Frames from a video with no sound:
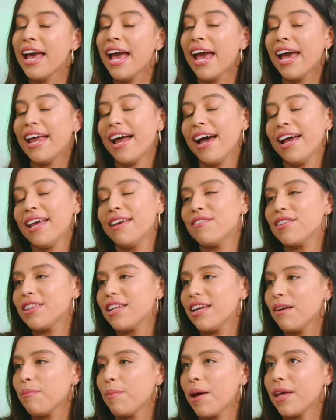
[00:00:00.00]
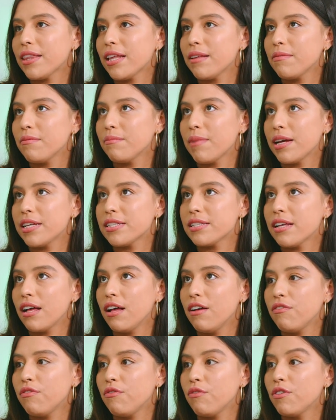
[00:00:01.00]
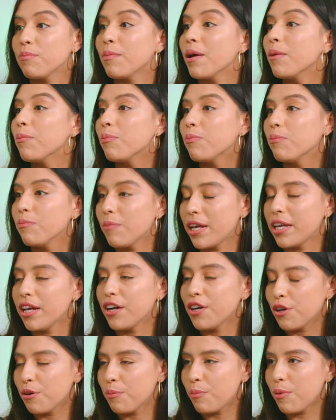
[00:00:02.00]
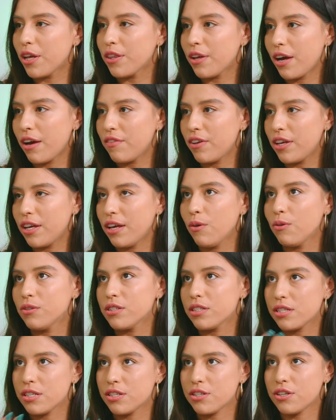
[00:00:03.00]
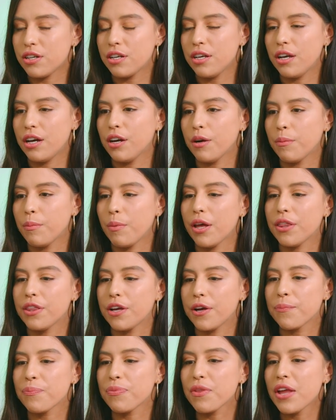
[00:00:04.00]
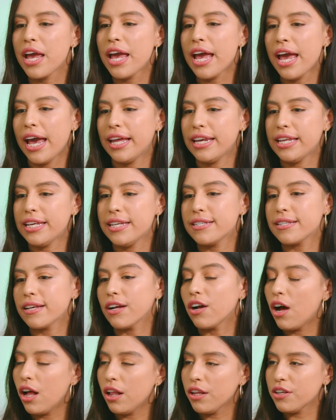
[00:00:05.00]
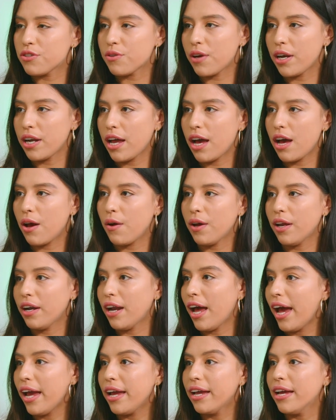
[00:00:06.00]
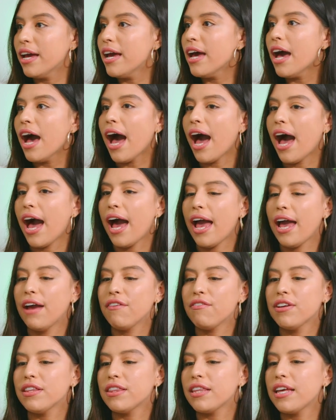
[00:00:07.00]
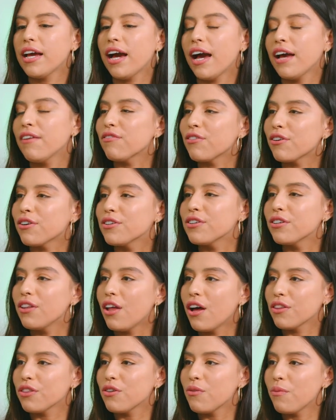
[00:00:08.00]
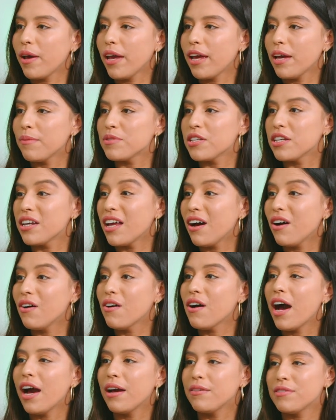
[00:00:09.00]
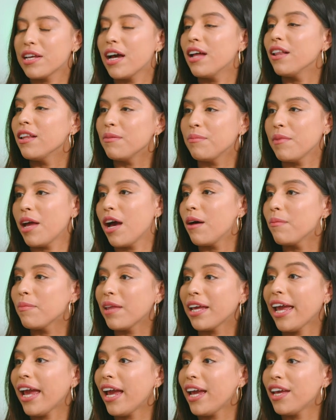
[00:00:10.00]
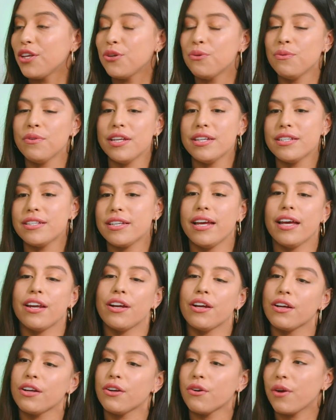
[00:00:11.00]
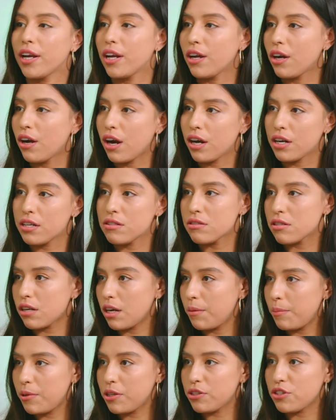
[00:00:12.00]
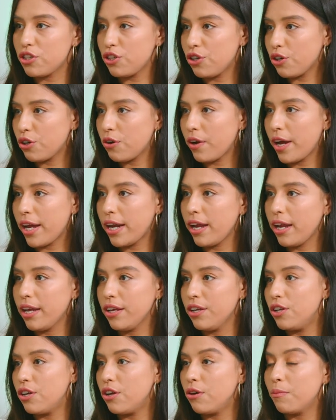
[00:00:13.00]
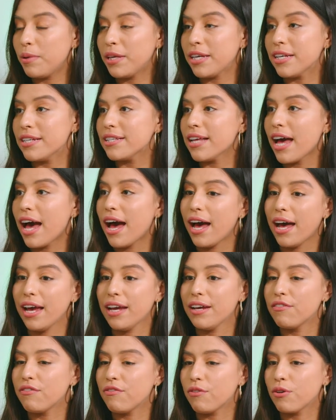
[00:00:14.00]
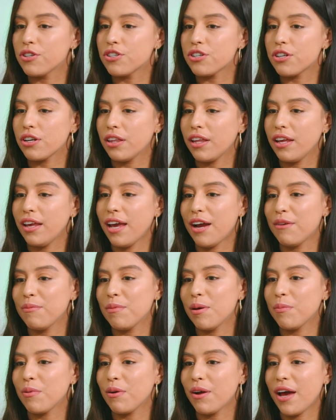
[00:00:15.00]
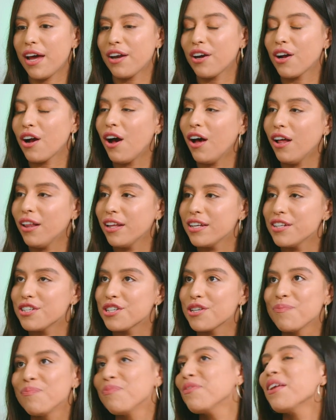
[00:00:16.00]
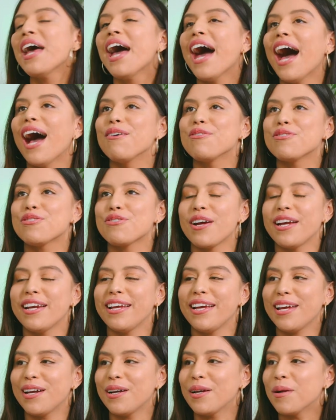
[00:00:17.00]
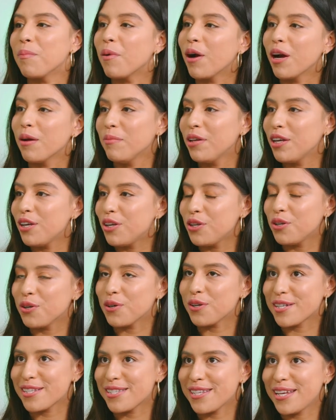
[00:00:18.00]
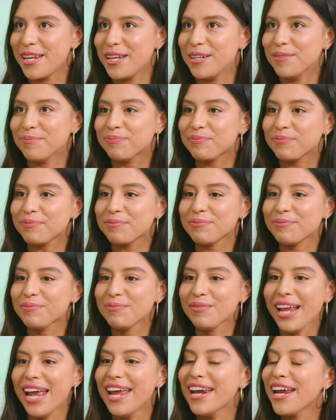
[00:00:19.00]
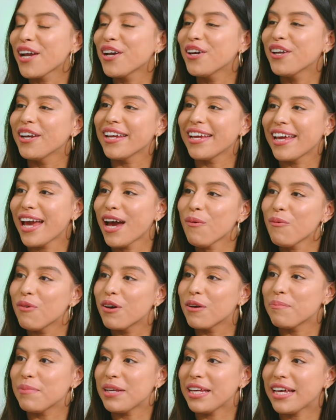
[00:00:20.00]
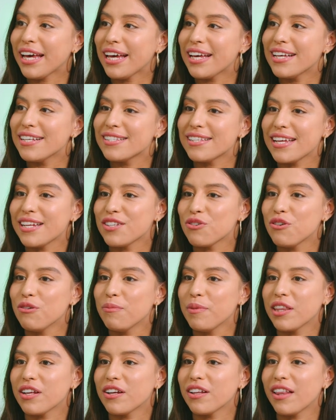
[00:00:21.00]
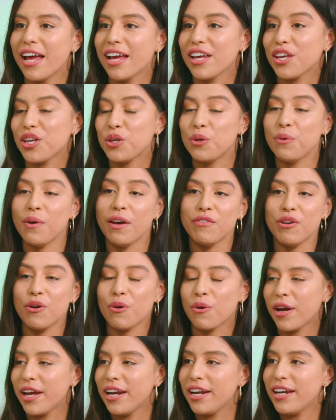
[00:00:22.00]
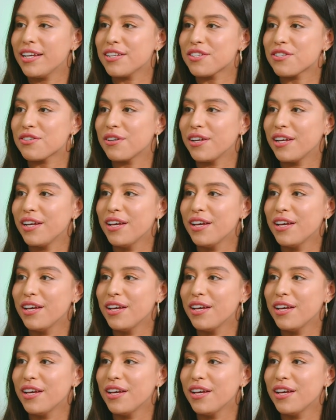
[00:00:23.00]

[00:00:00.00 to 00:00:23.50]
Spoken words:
And I even think about that myself with my younger brother. I have an older sister and a younger brother, and he's in college right now. And everything I've learned along the way up to now, I tell him now. I'm like, "Hey, you need to get a credit card and start building your credit," because I remember out of college, I was trying to get an apartment in New York City, and I couldn't get one because they told me, they're like, "You have no credit history.